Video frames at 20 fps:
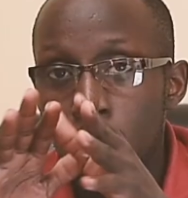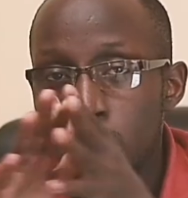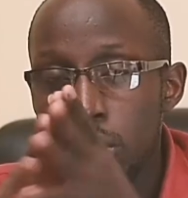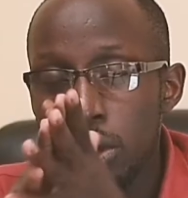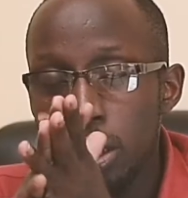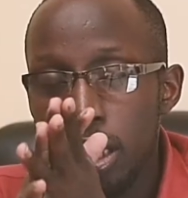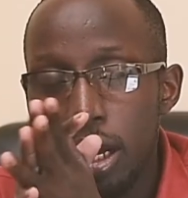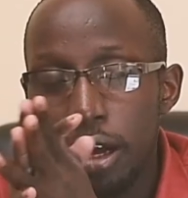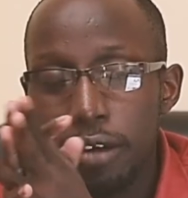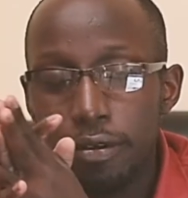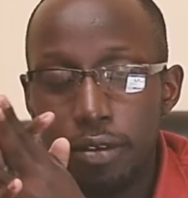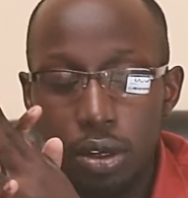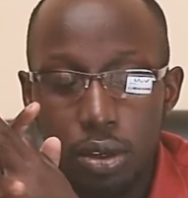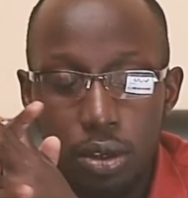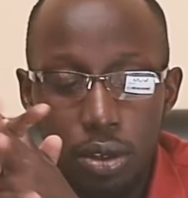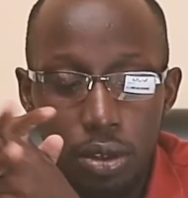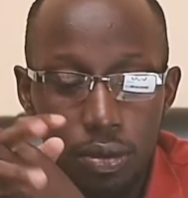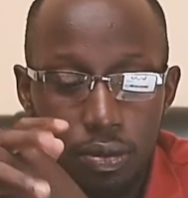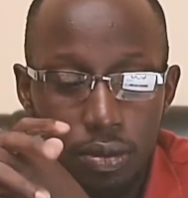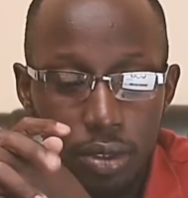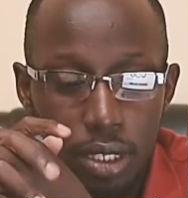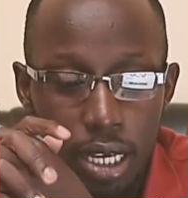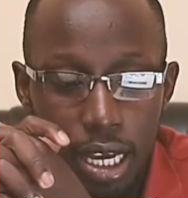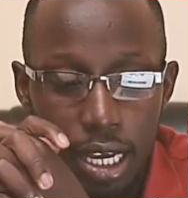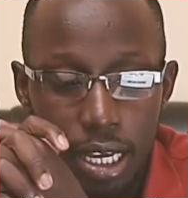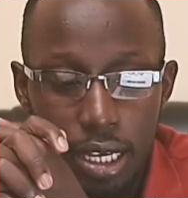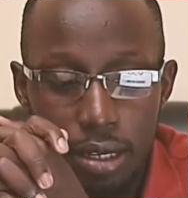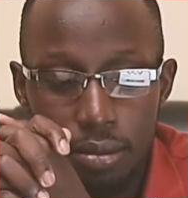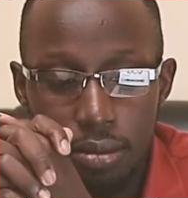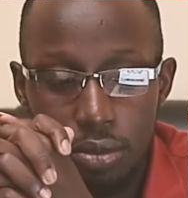We have a lot of
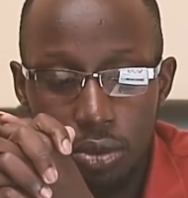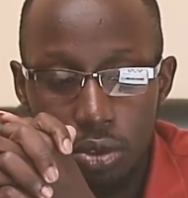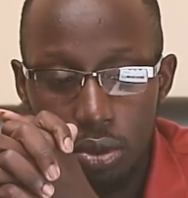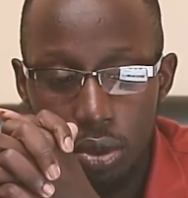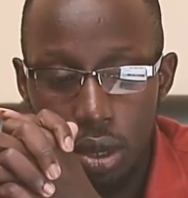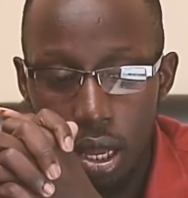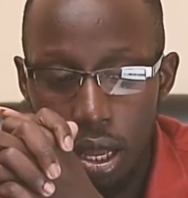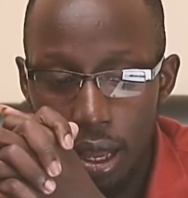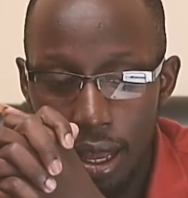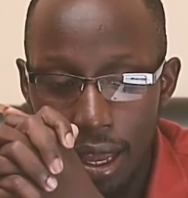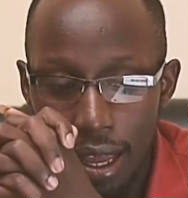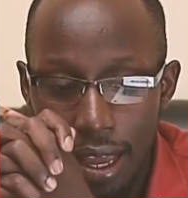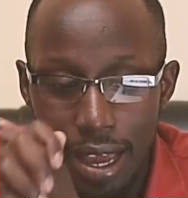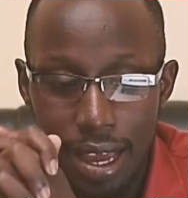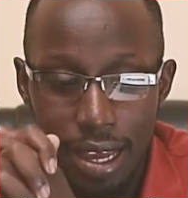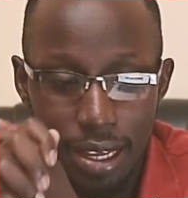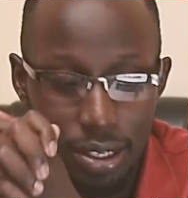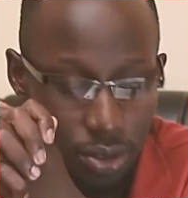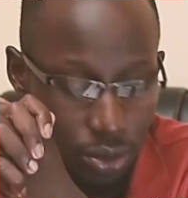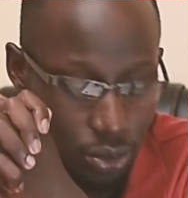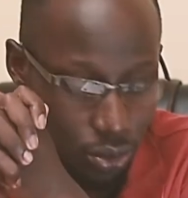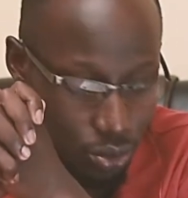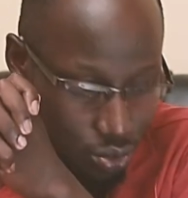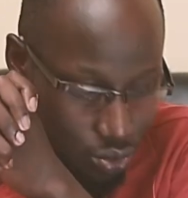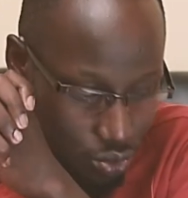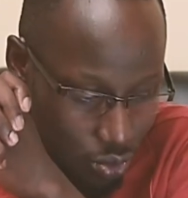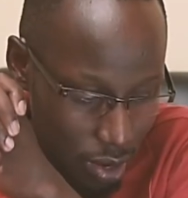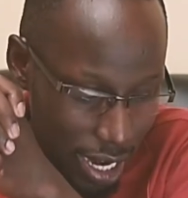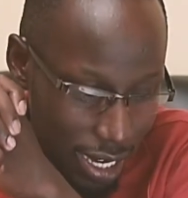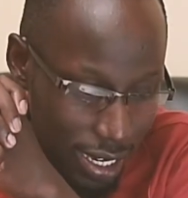time to our hands
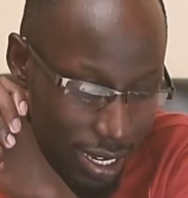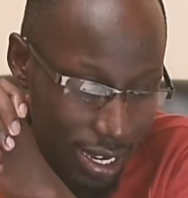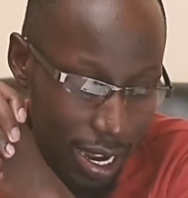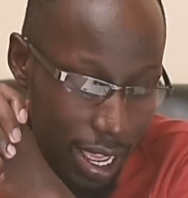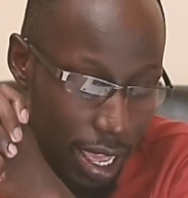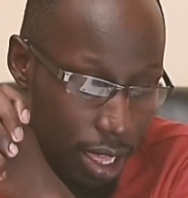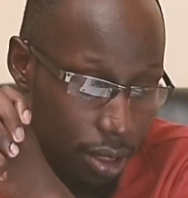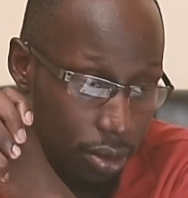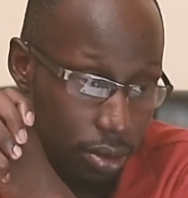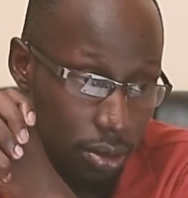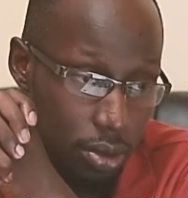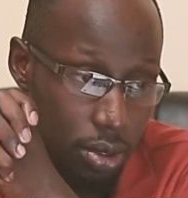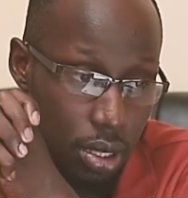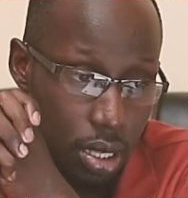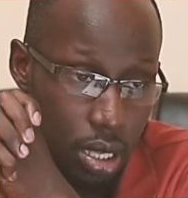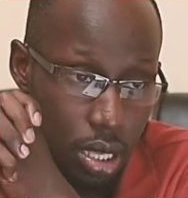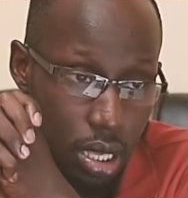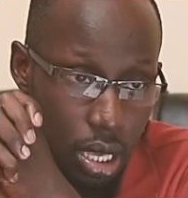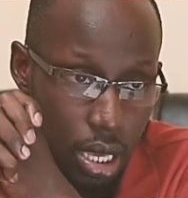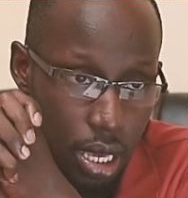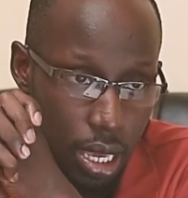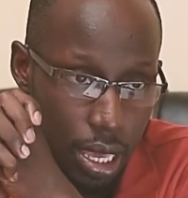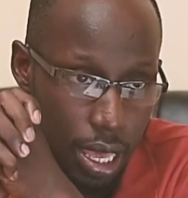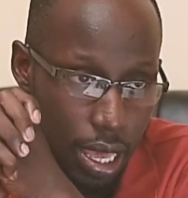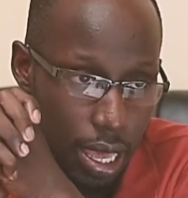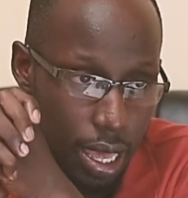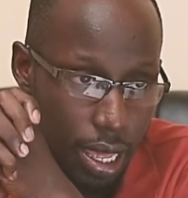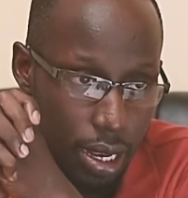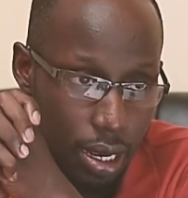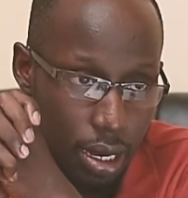right now,
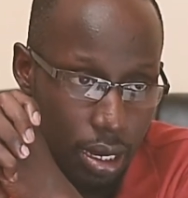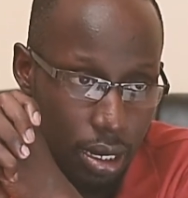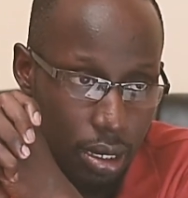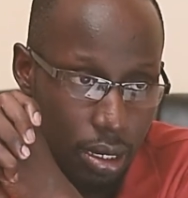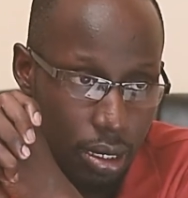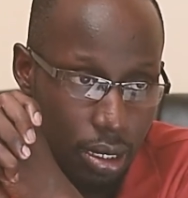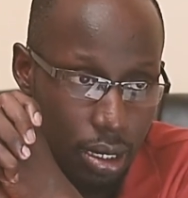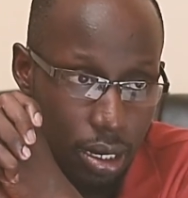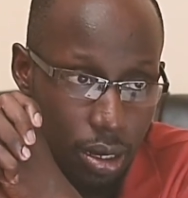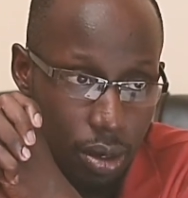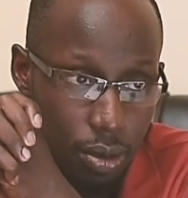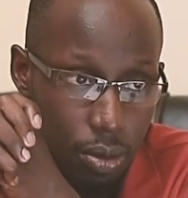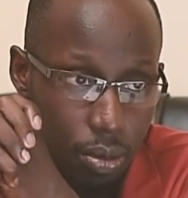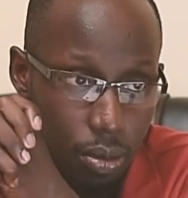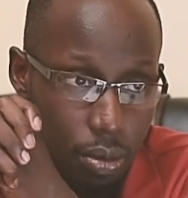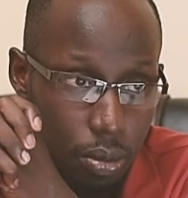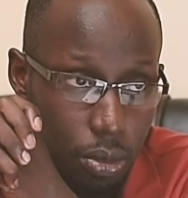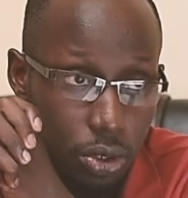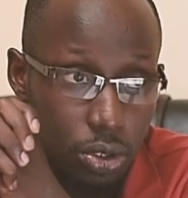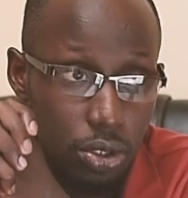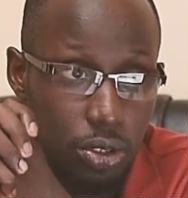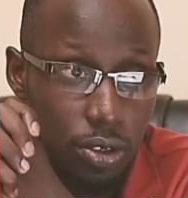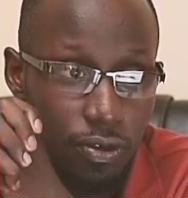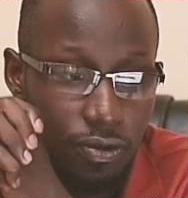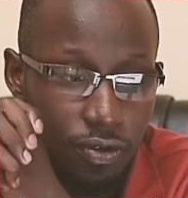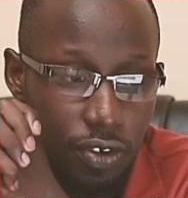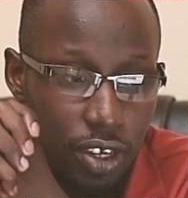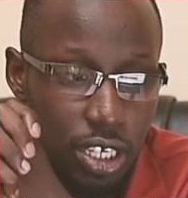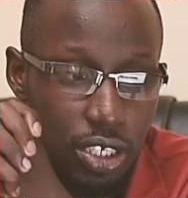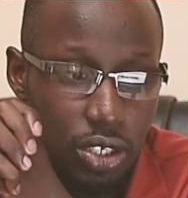and most
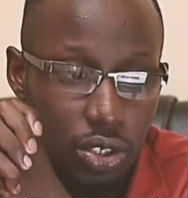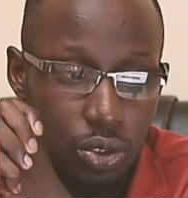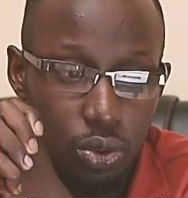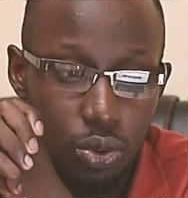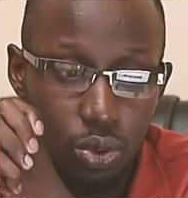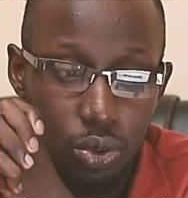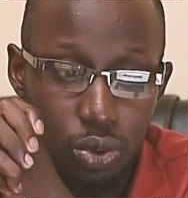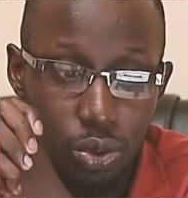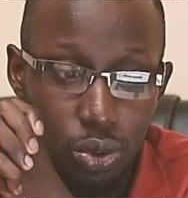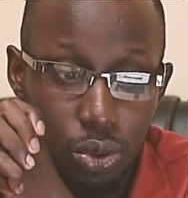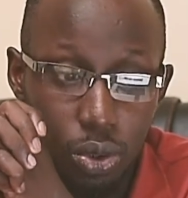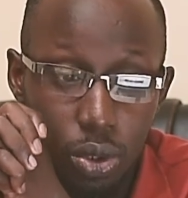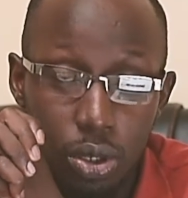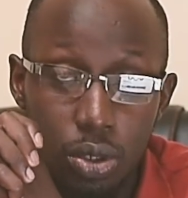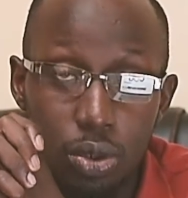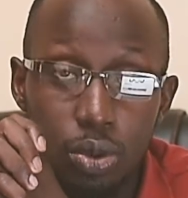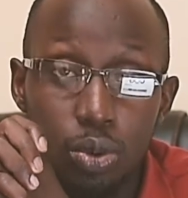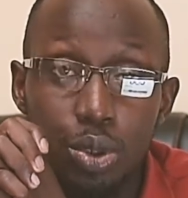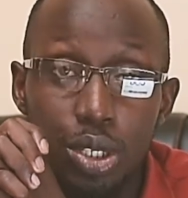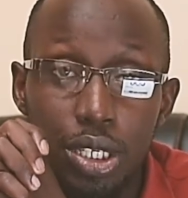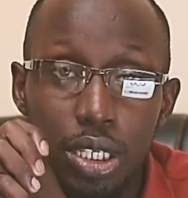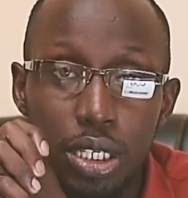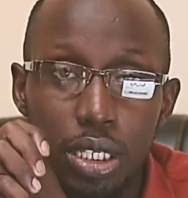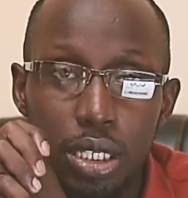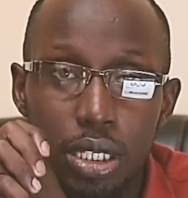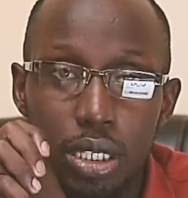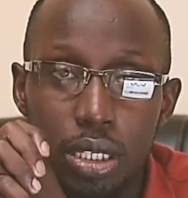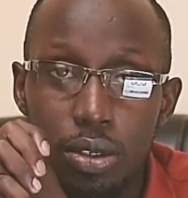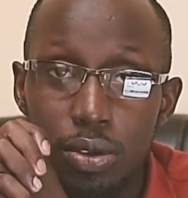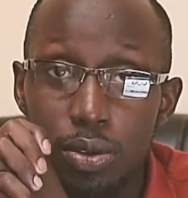of us do not
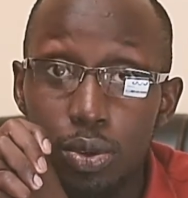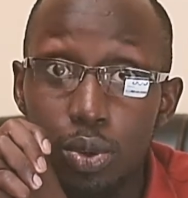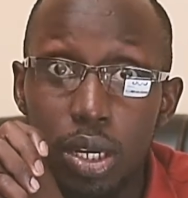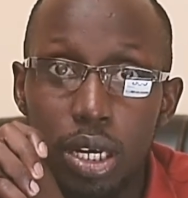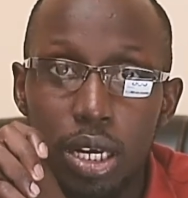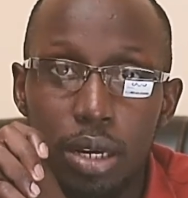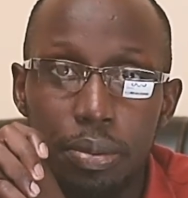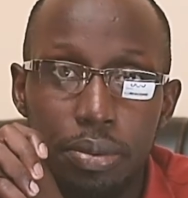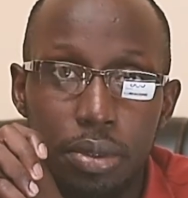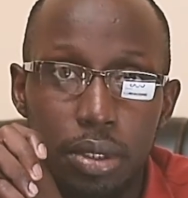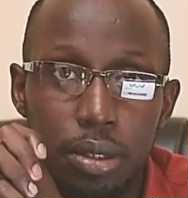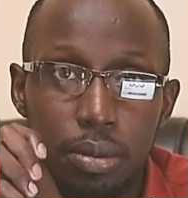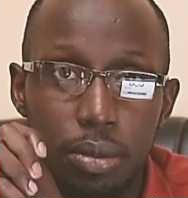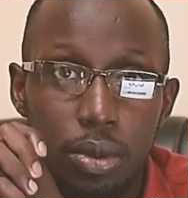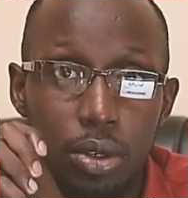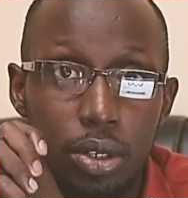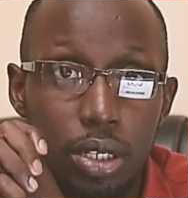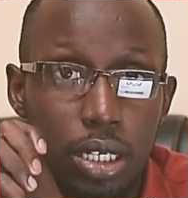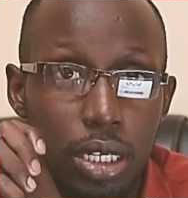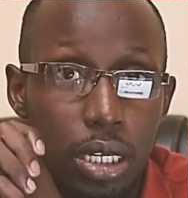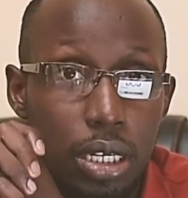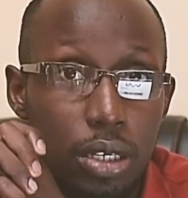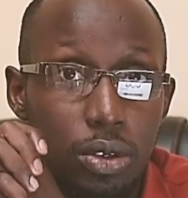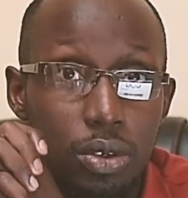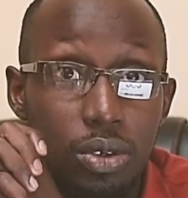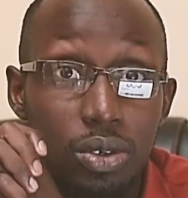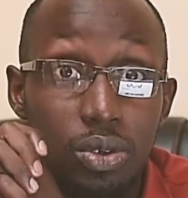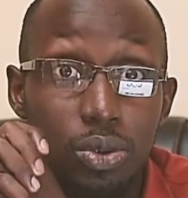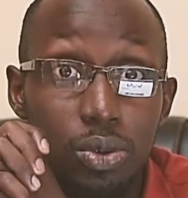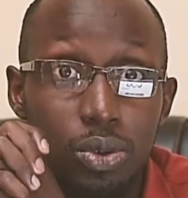really. You wake up in the morning and
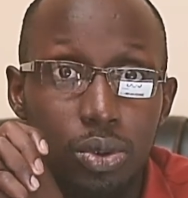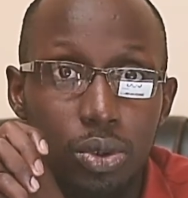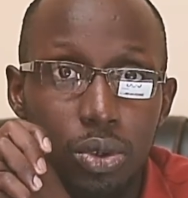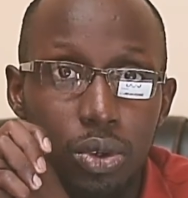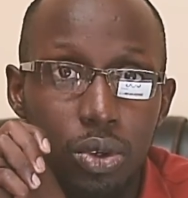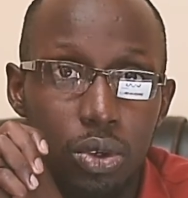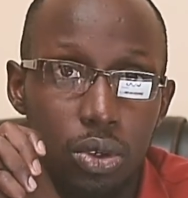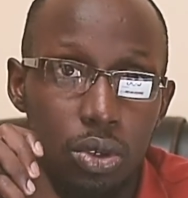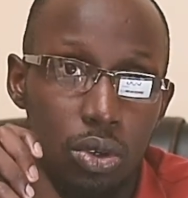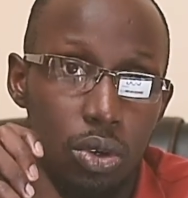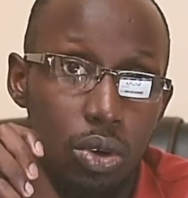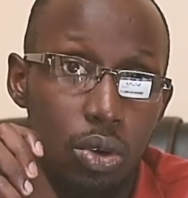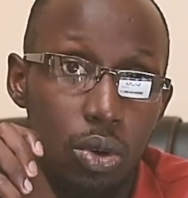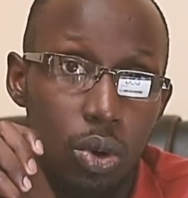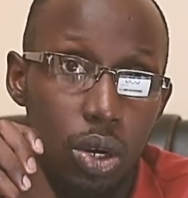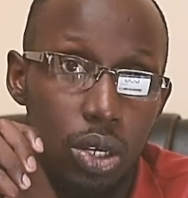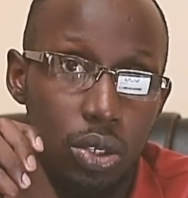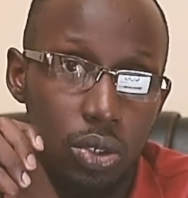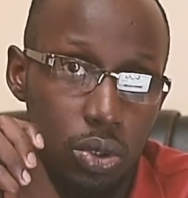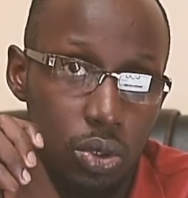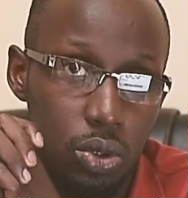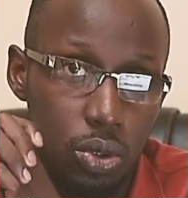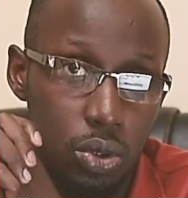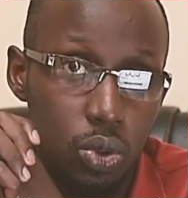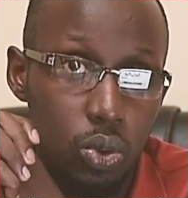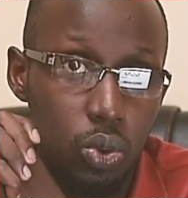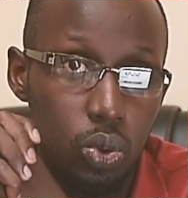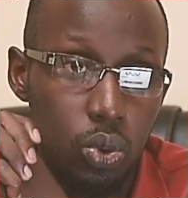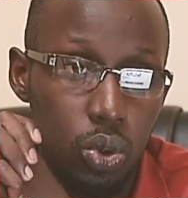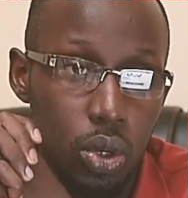you do not know what to
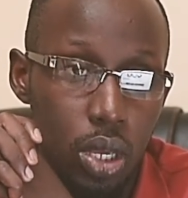do.